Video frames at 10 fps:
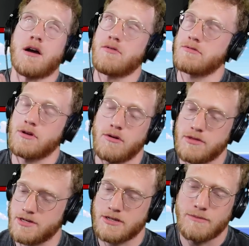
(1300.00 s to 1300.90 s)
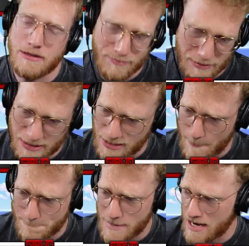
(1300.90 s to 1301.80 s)
don't do this to me, please.
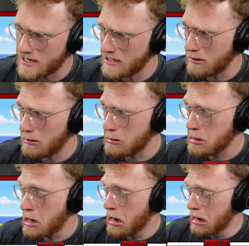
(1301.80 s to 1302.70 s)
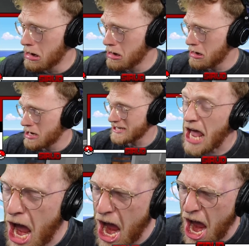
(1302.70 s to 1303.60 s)
I'm begging you.
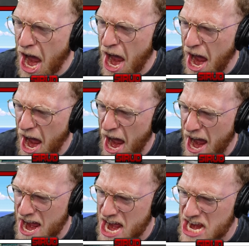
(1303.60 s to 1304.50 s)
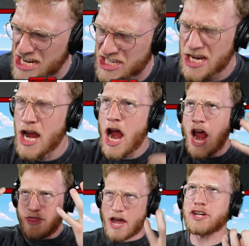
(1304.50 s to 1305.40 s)
Yes!
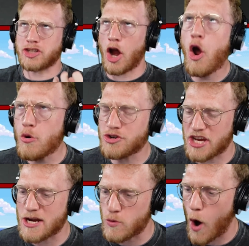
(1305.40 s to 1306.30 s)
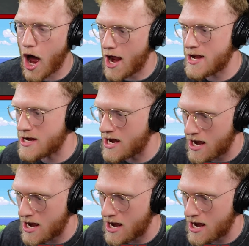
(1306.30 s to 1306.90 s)
The chosen one!